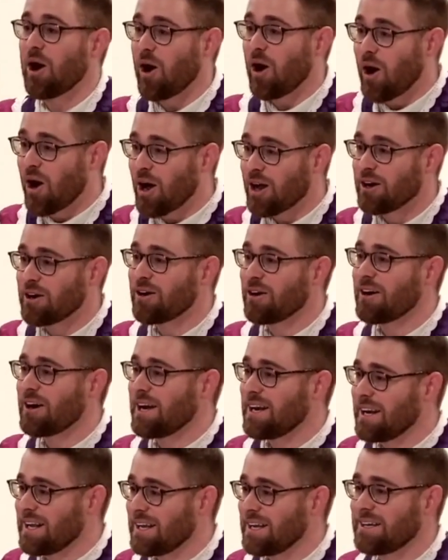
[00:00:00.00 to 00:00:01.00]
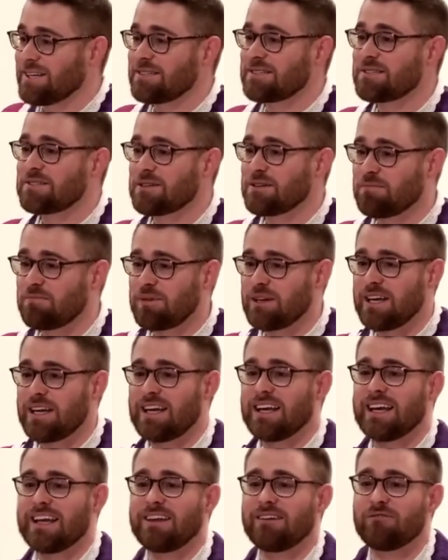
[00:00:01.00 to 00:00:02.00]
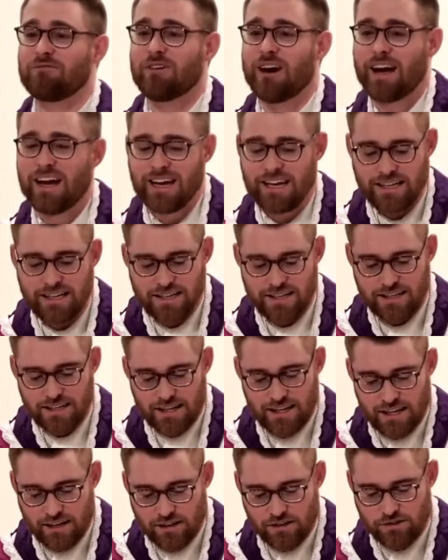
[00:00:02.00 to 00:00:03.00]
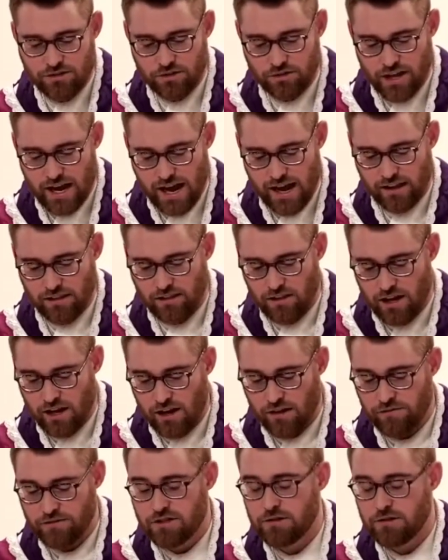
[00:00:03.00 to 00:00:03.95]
honor it is to be invited into that love,